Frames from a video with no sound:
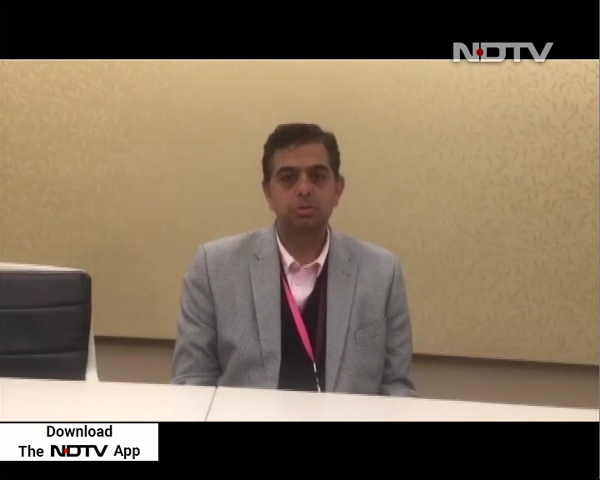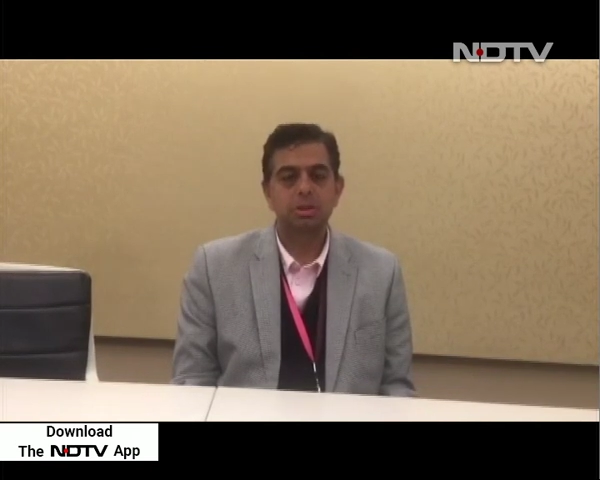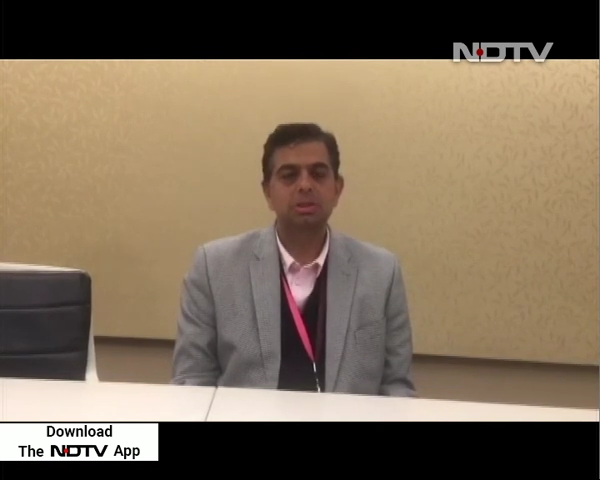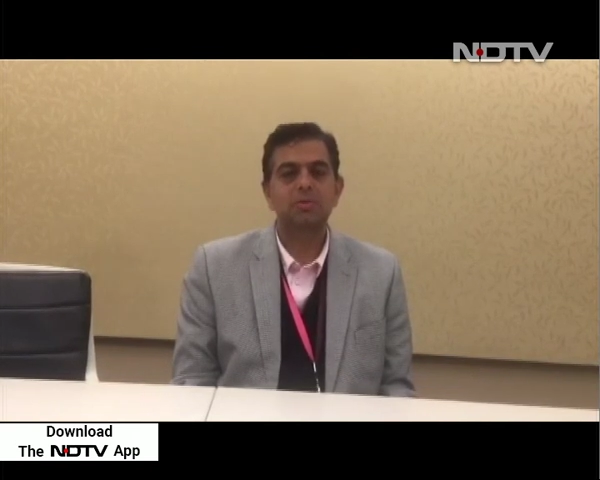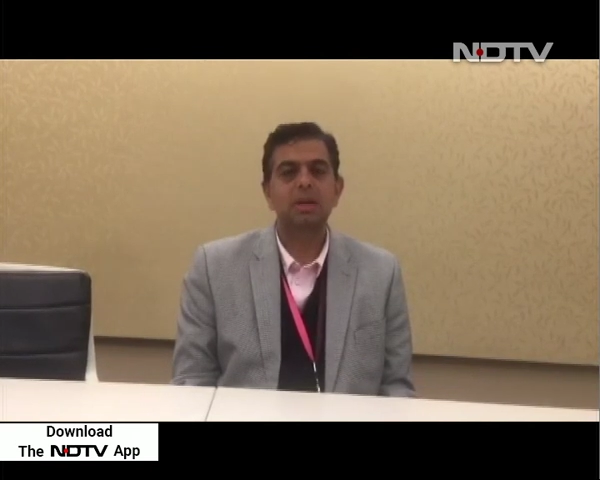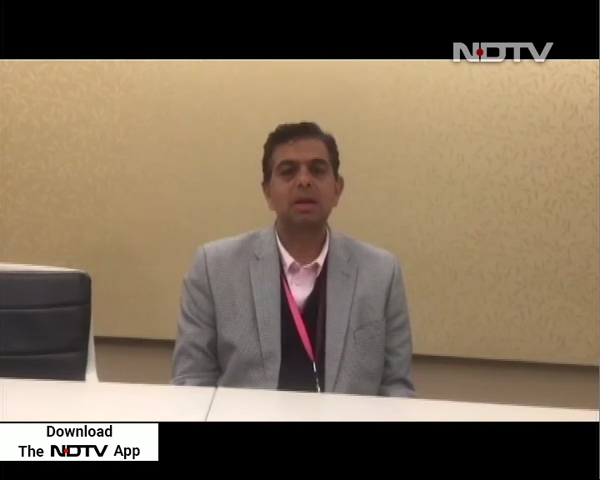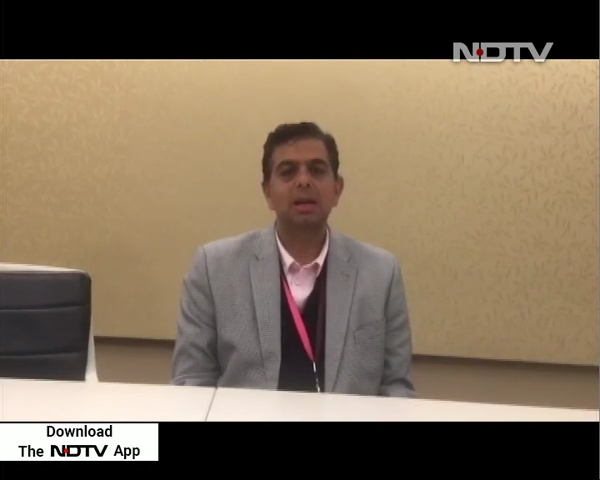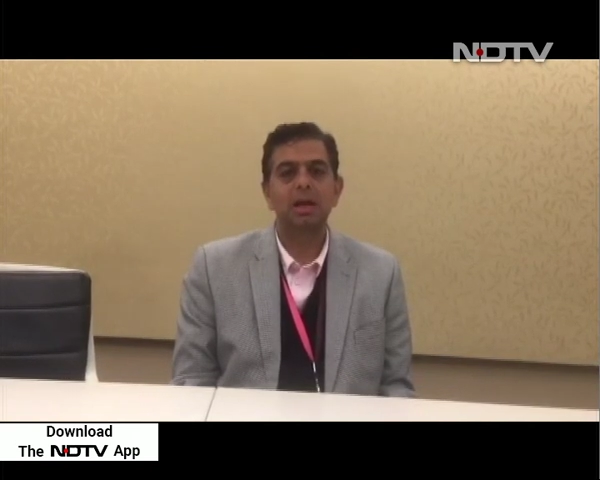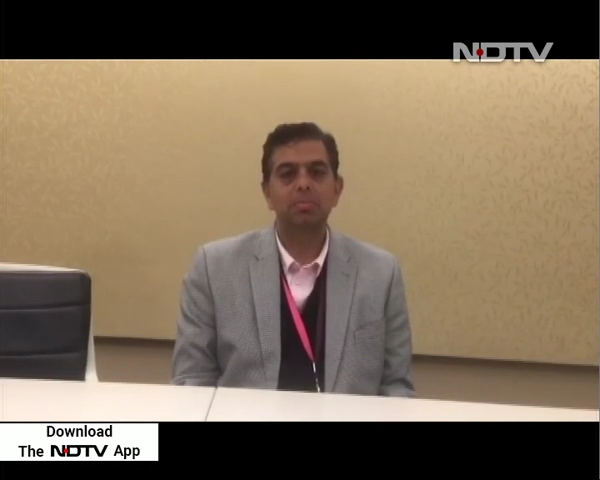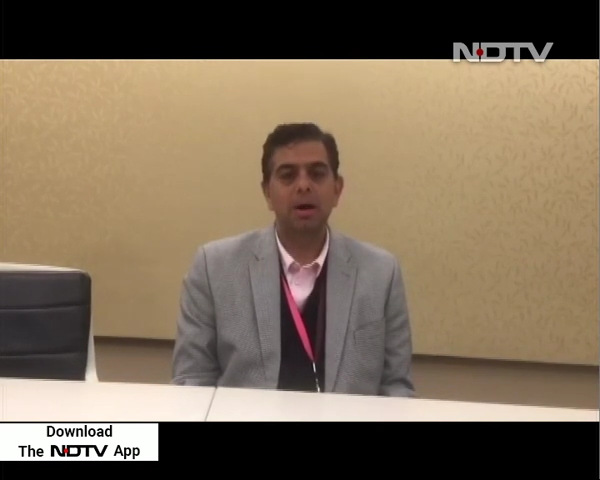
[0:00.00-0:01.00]
So there's a very
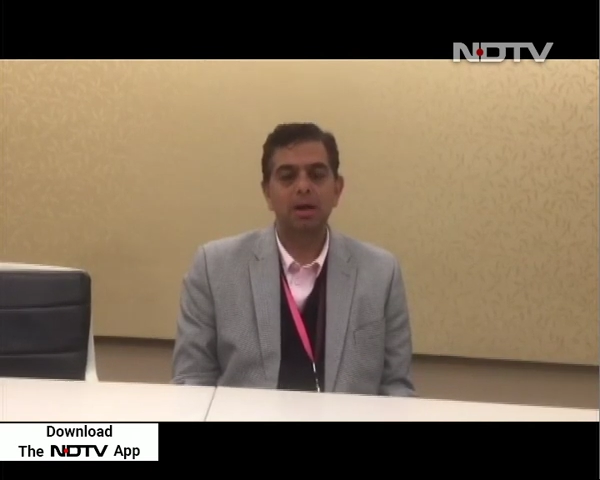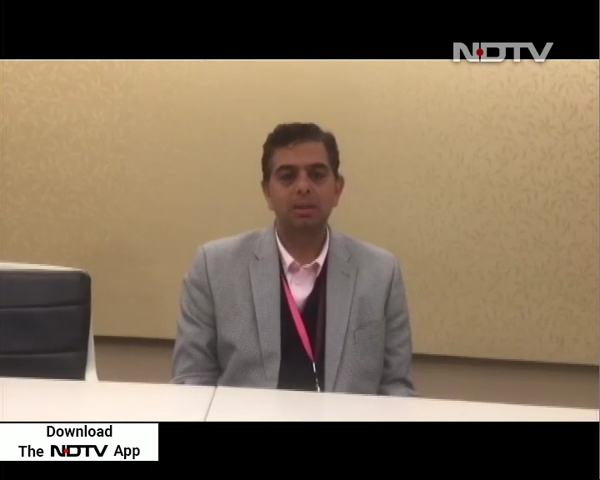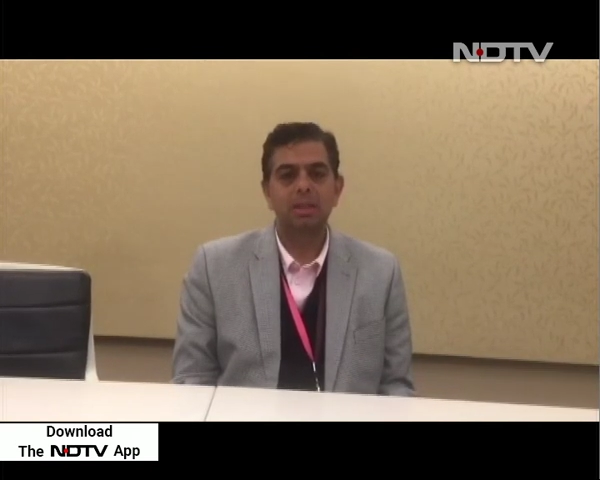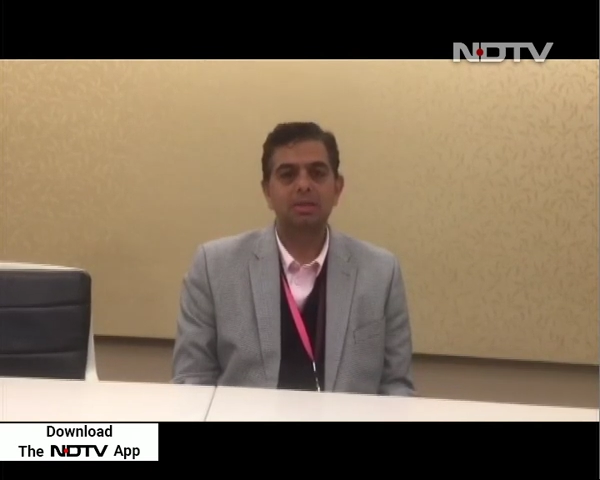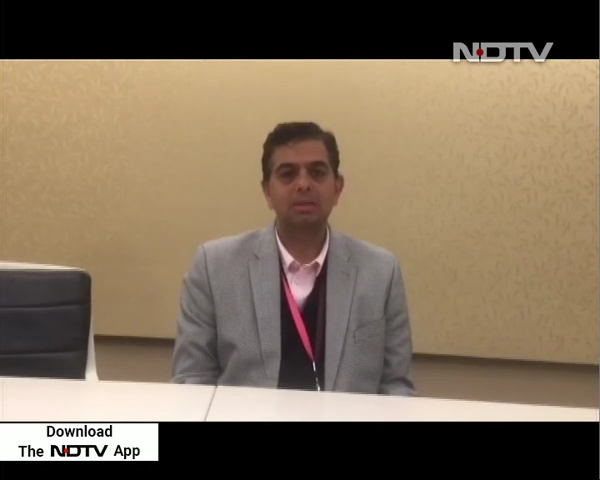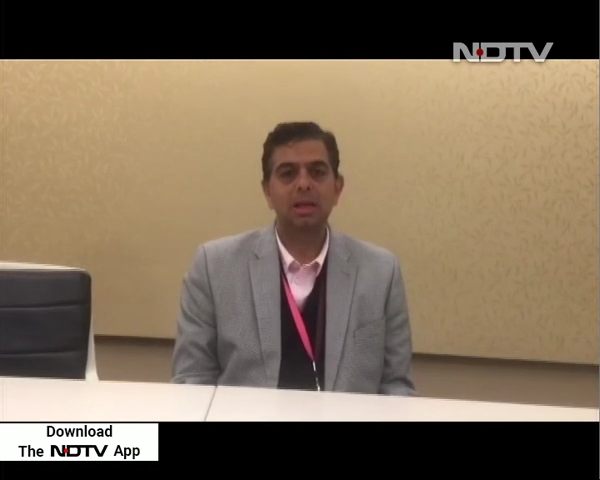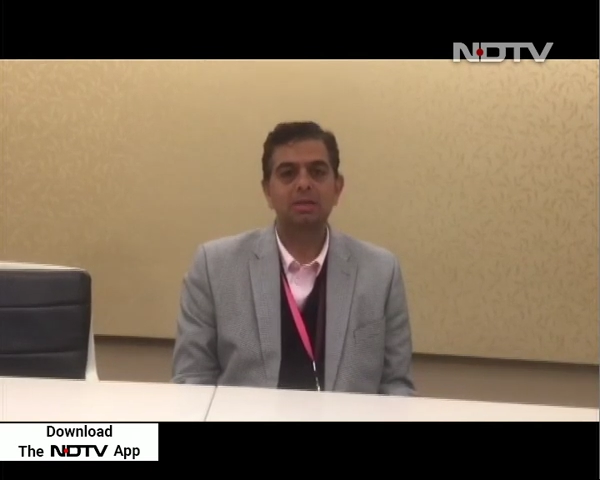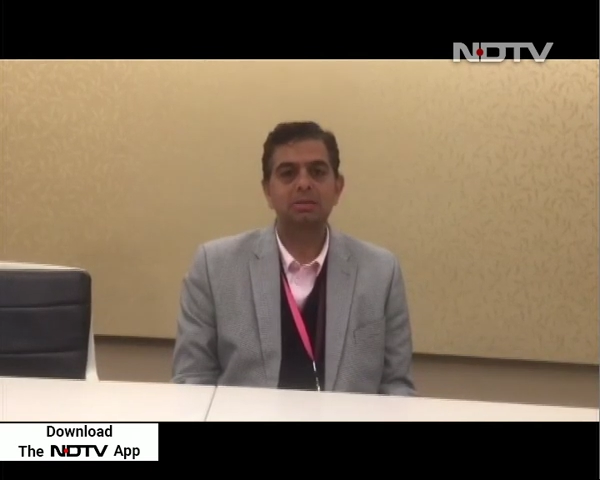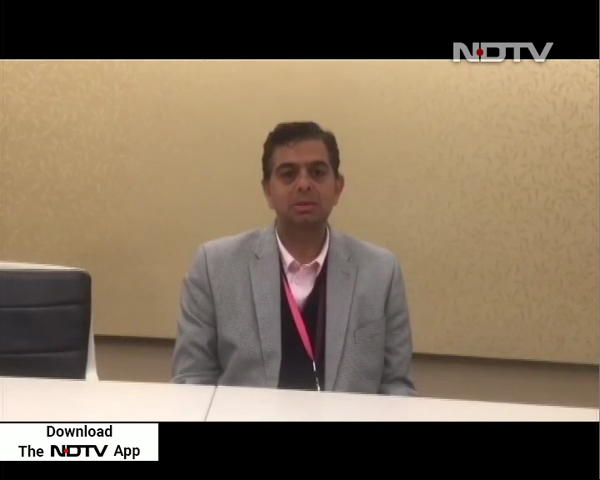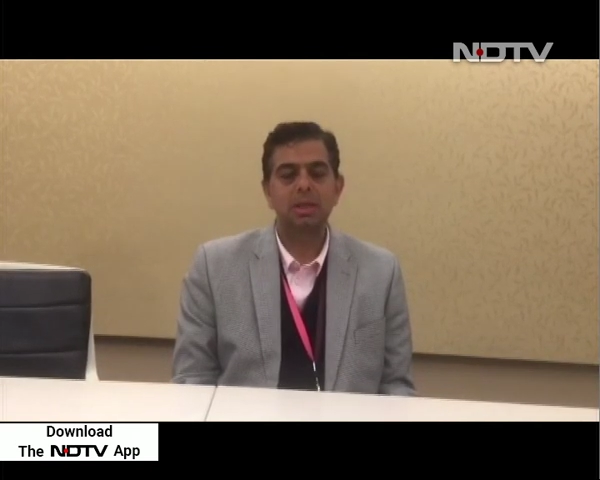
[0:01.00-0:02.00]
clear path, and there is clear
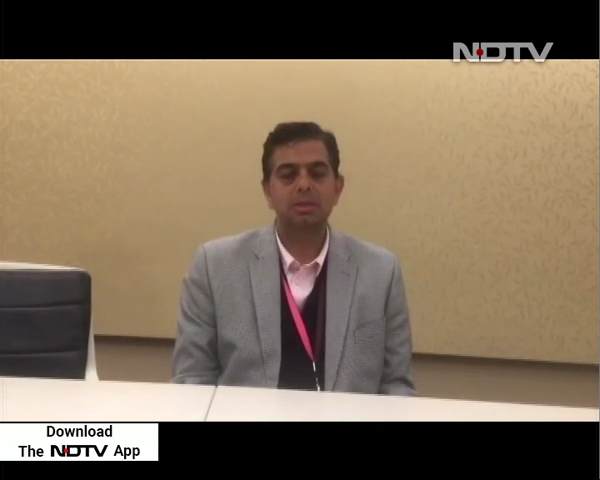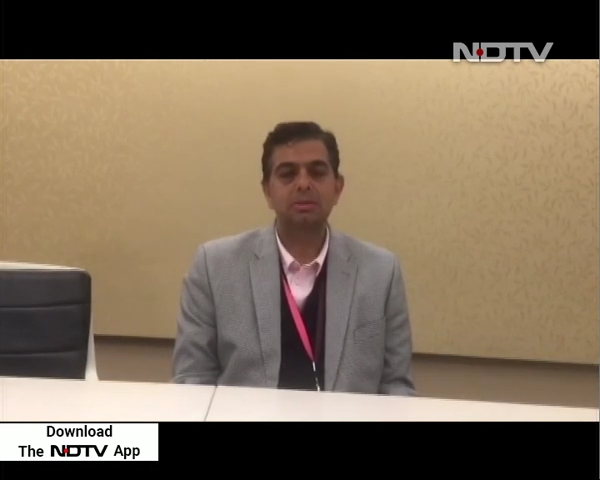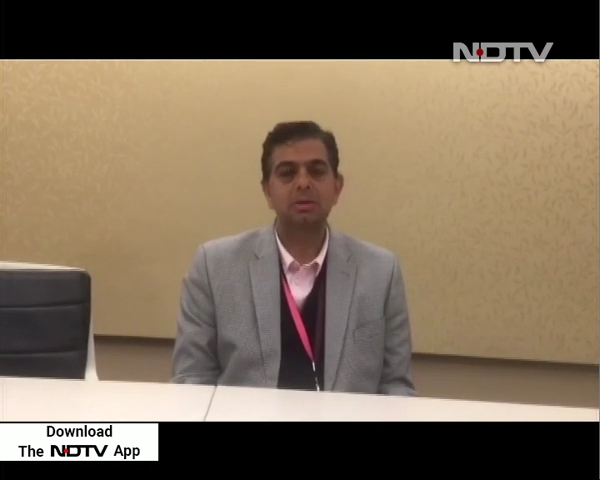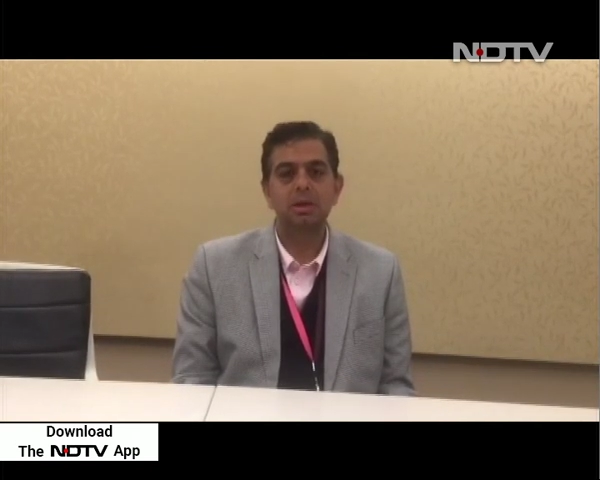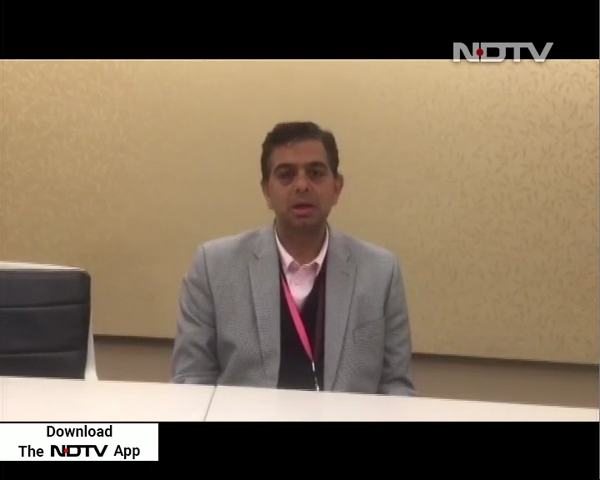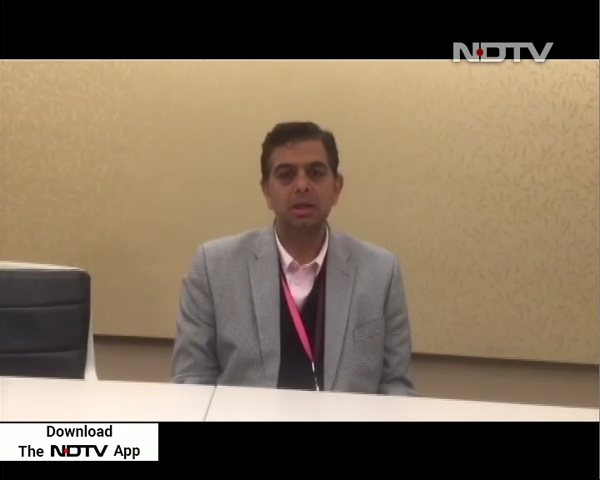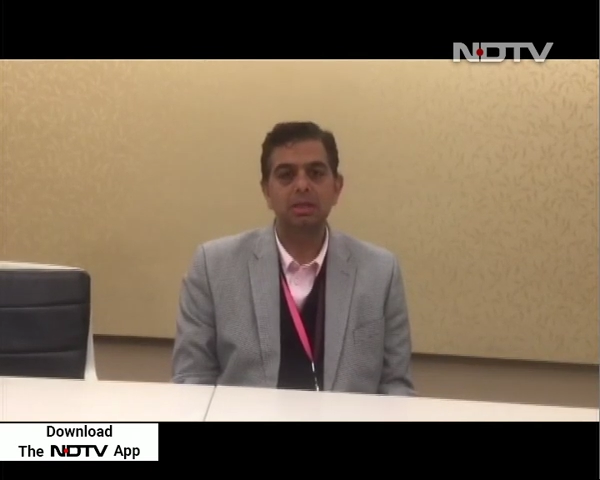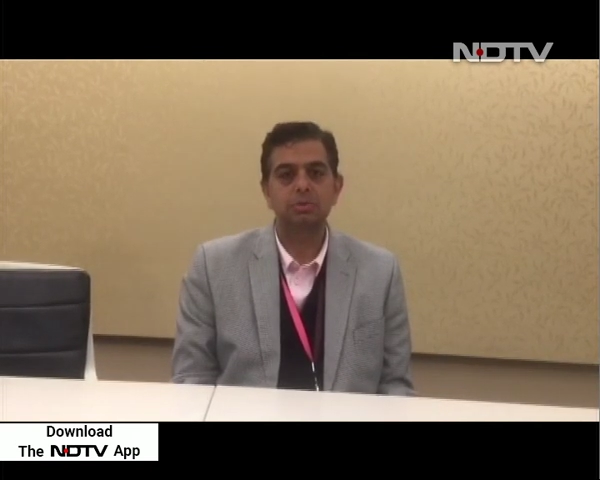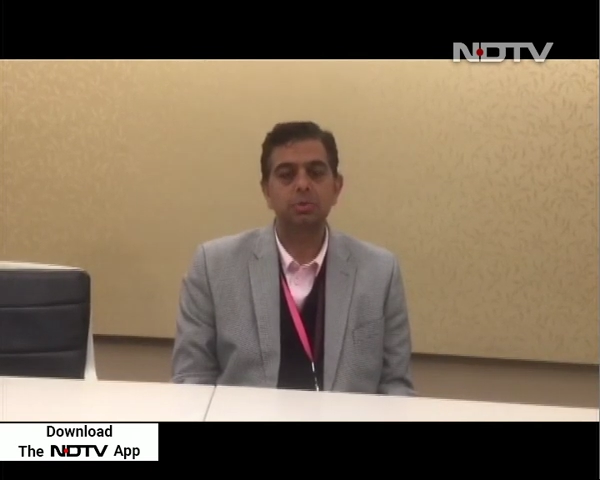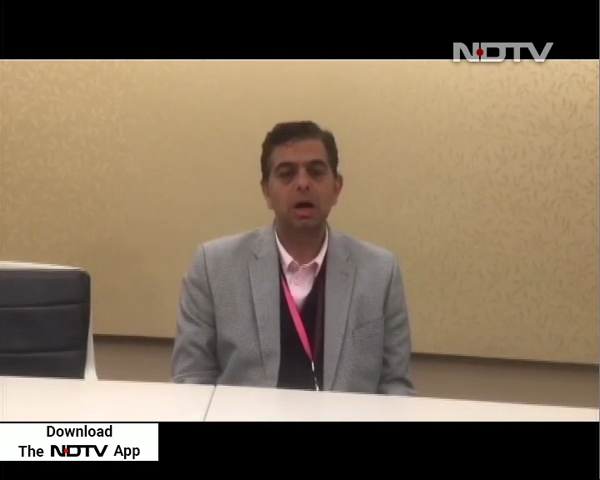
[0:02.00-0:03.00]
there is certainty
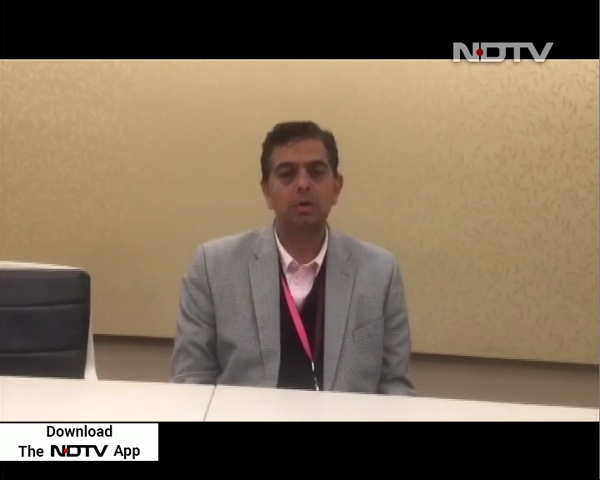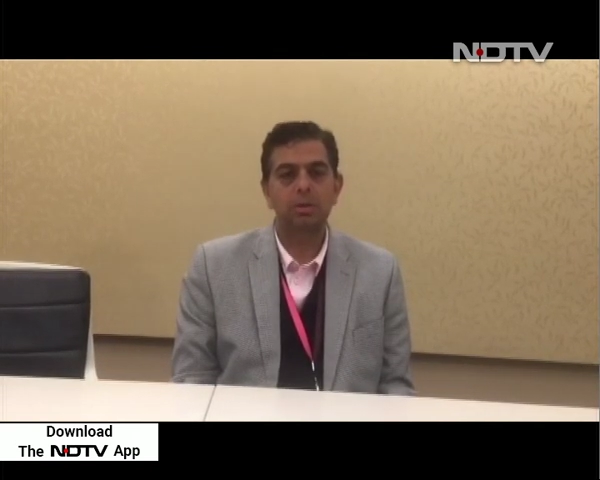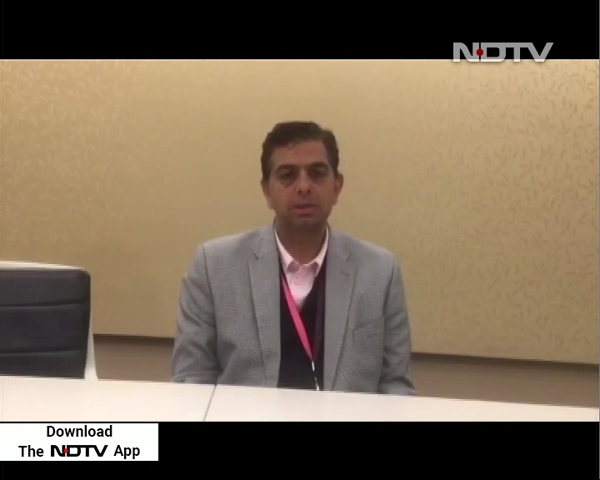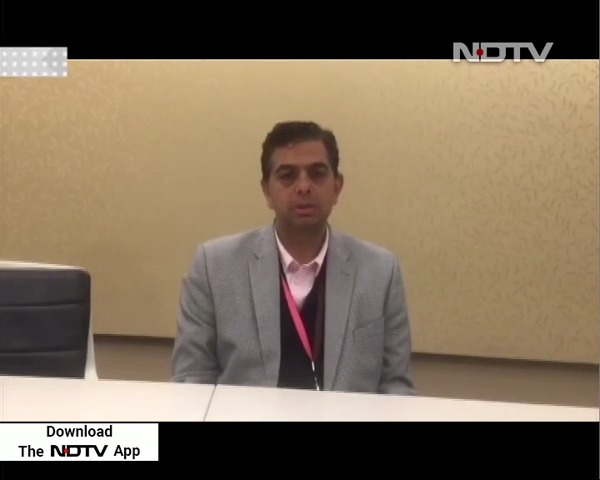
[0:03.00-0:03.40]
as to how they,